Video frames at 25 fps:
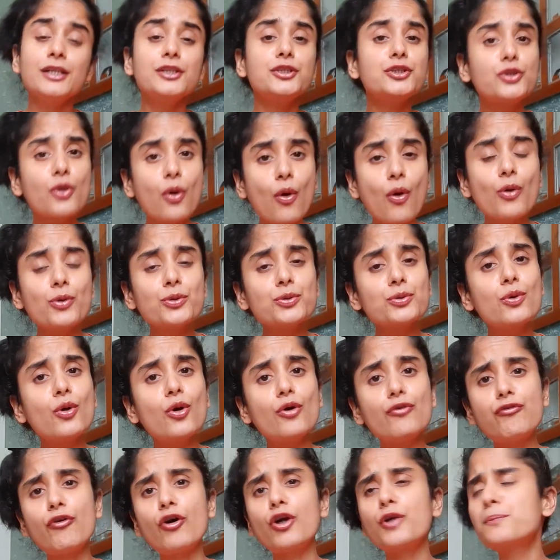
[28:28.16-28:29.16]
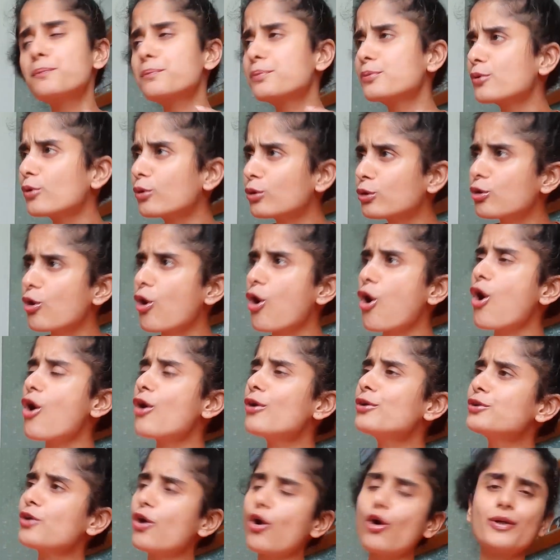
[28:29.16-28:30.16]
Don't go for
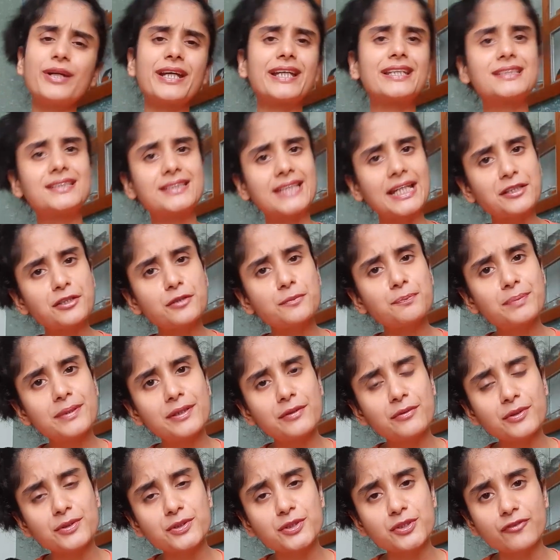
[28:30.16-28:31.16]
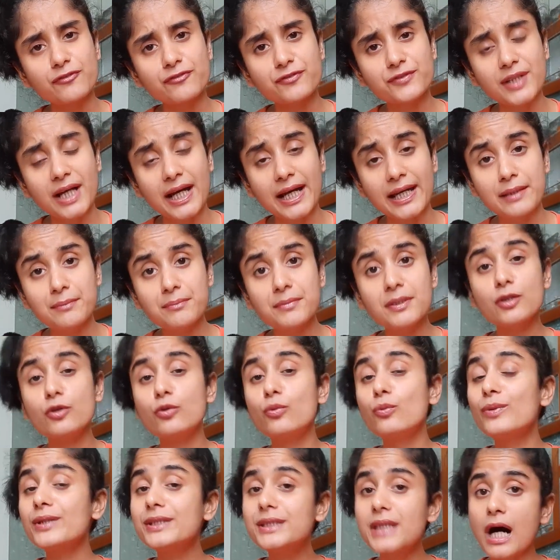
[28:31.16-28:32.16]
prolonged or extended periods of time
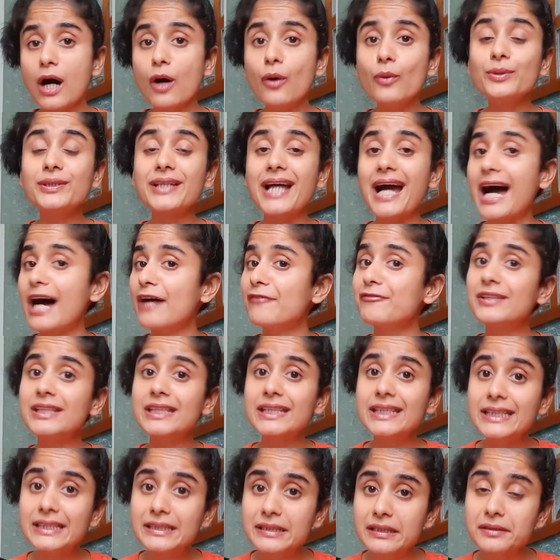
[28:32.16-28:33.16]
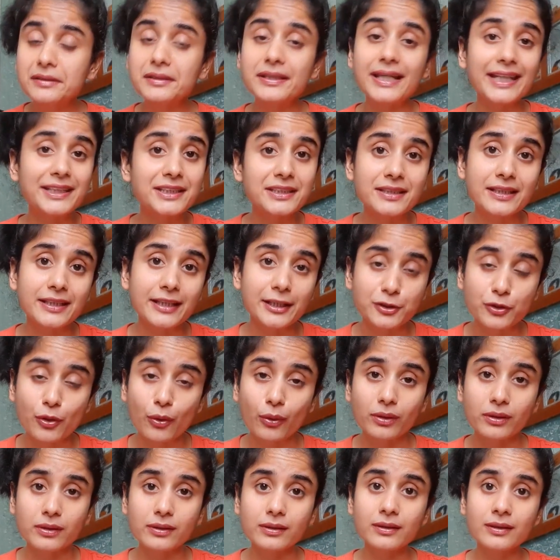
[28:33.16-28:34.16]
without having eaten anything at
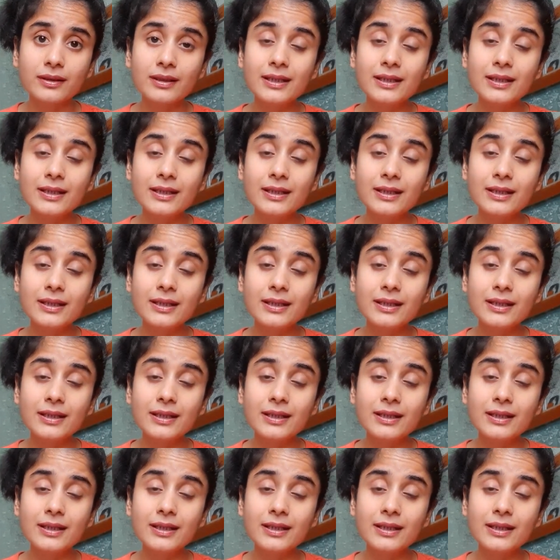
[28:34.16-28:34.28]
all.